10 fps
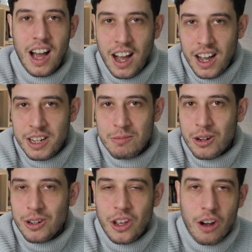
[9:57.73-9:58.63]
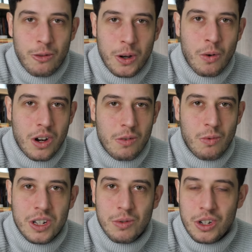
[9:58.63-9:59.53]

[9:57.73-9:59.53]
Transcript: I am currently offering one-on-ones,